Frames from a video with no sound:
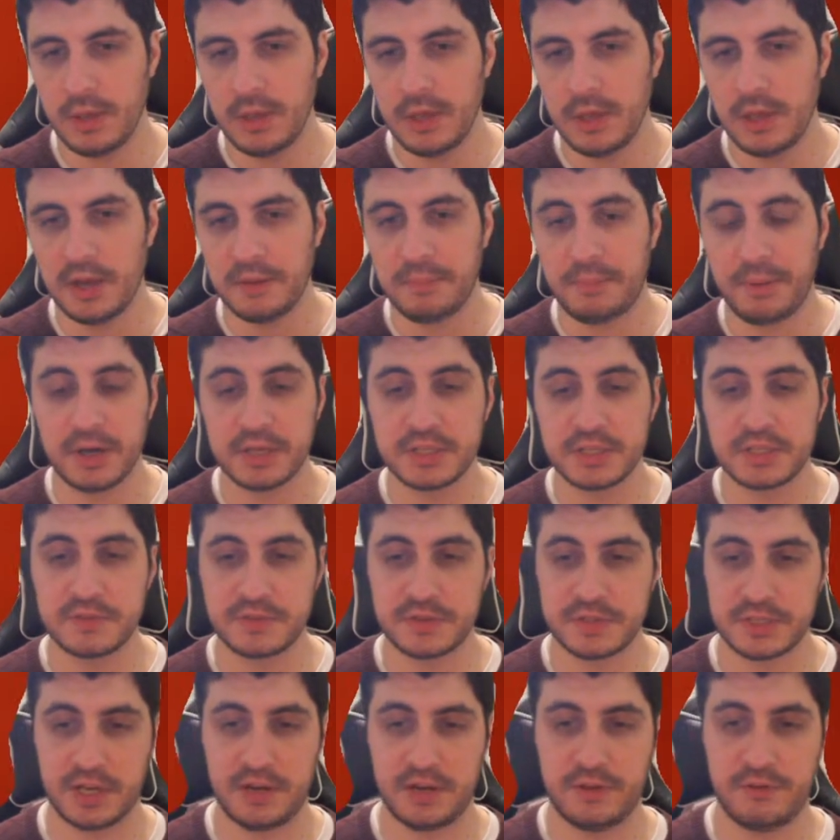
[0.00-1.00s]
A positive
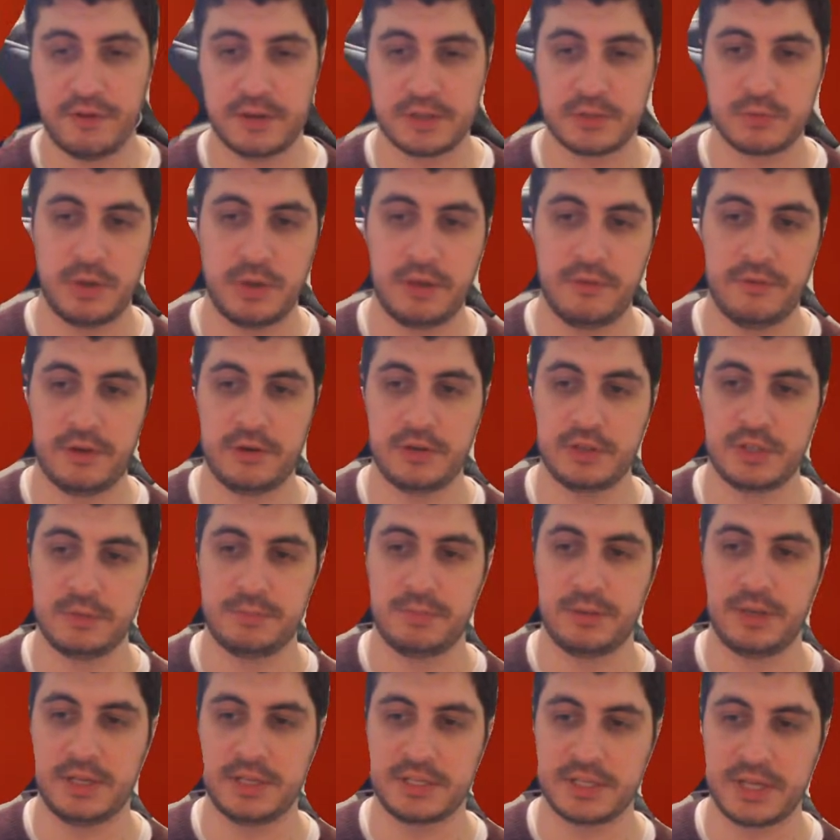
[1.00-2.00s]
side effect wave energy
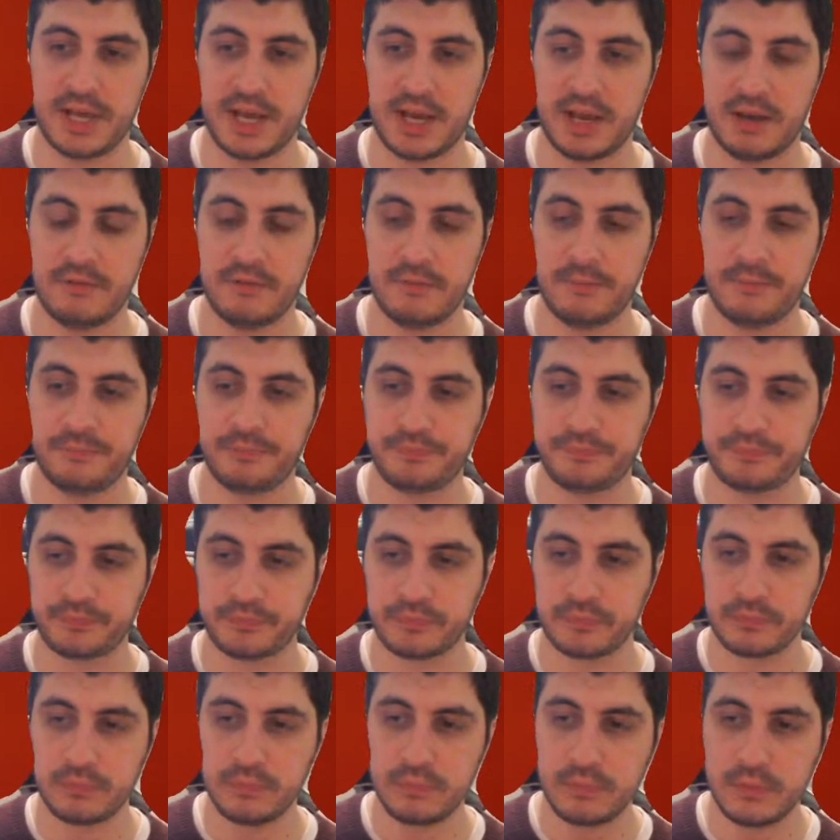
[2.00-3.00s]
plants have
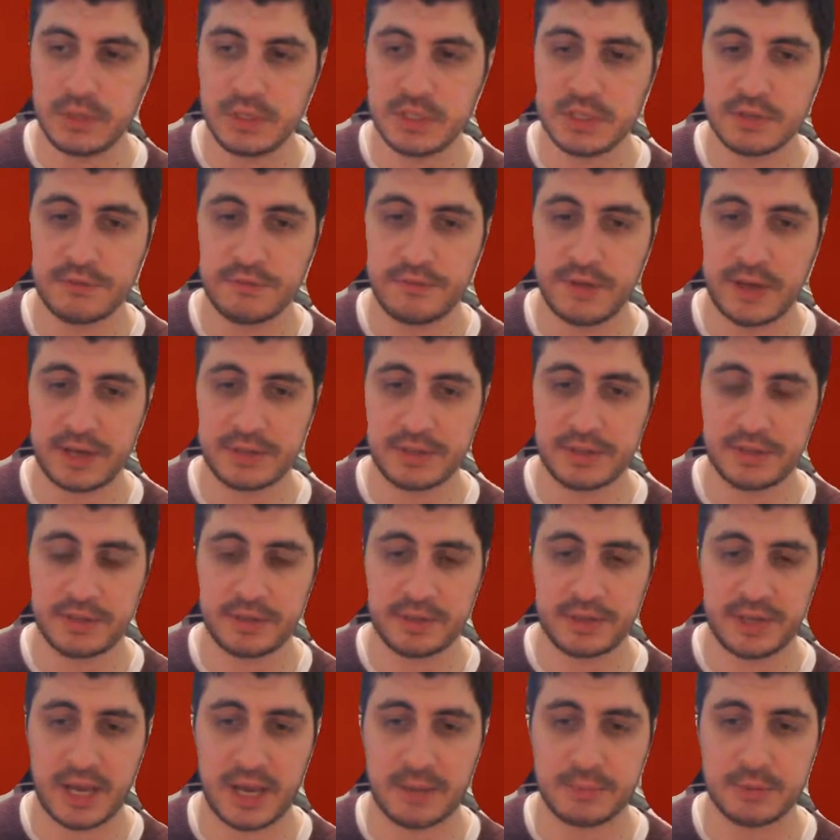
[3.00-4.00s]
is the fact that the
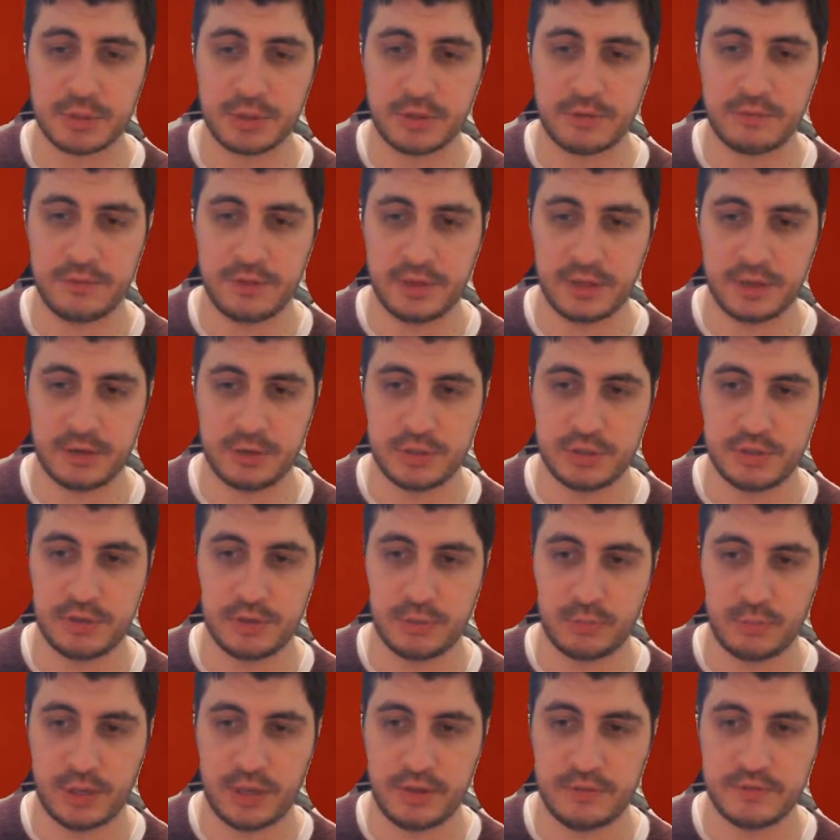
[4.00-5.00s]
capturing of the energy of the
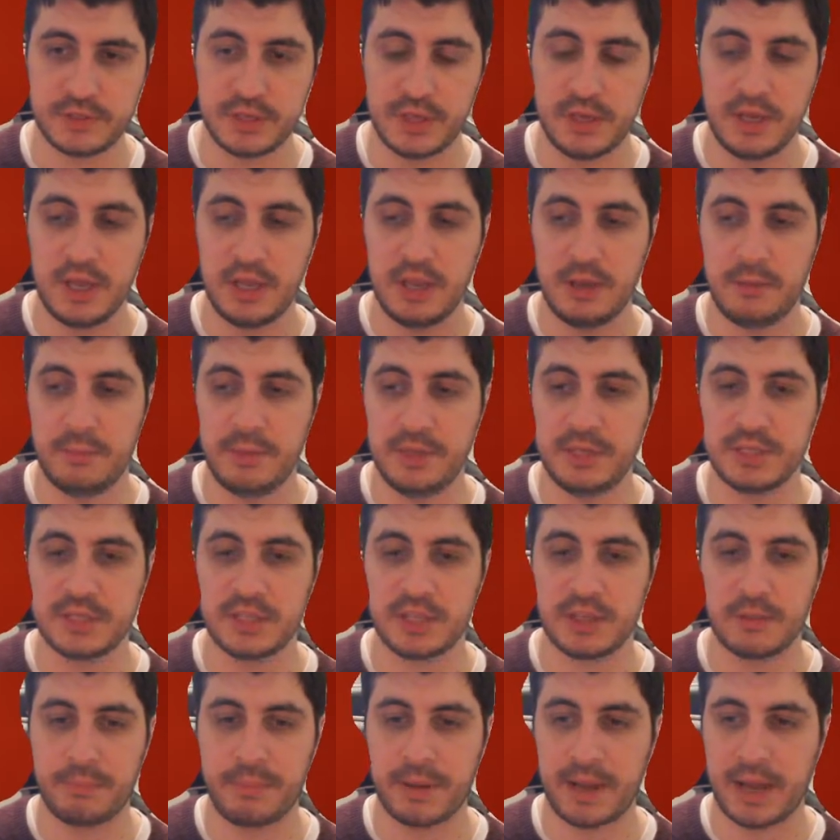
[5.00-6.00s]
waves means that
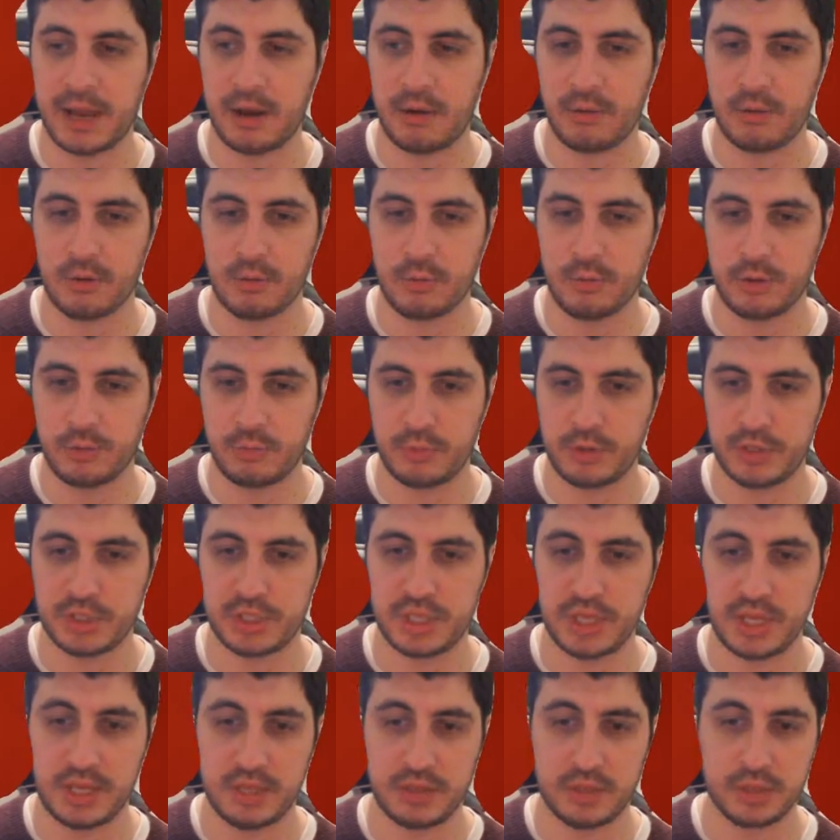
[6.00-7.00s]
the power with which
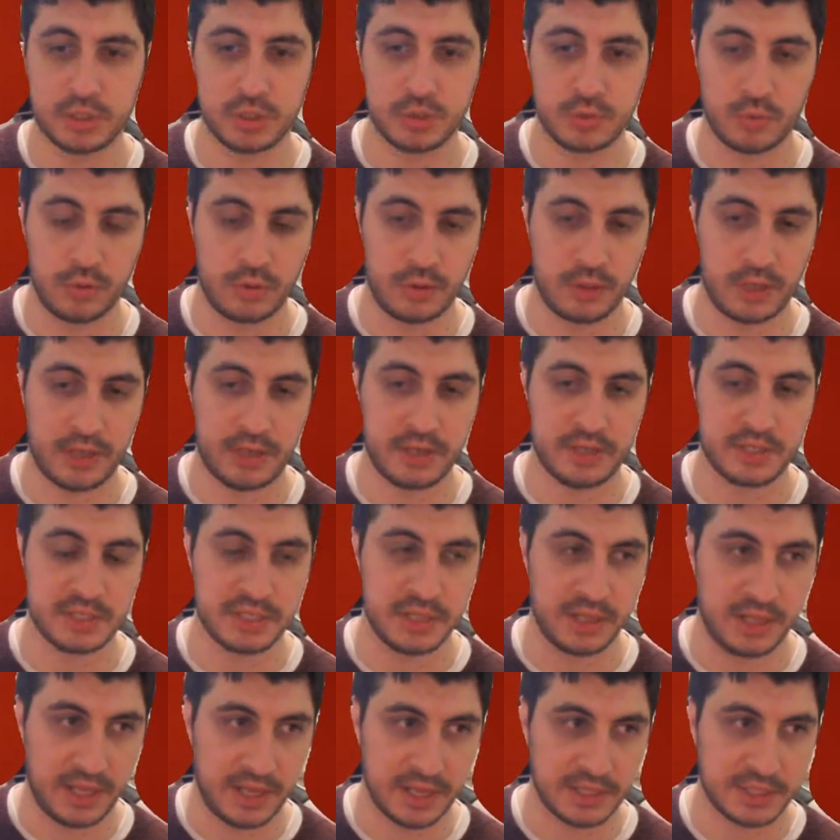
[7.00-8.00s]
they hit the shoreline is
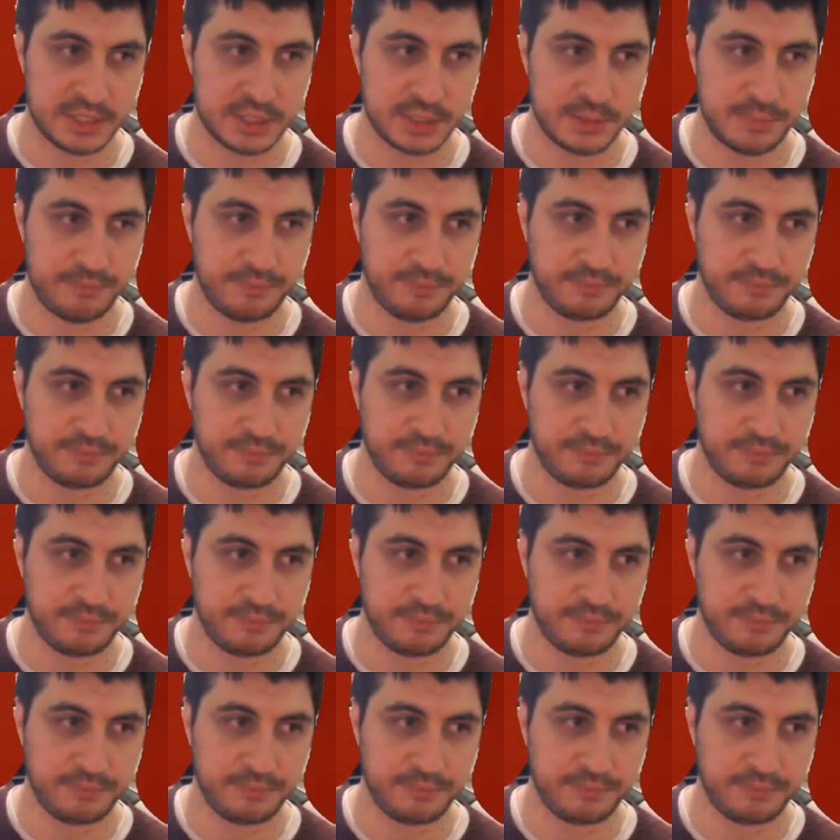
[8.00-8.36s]
less.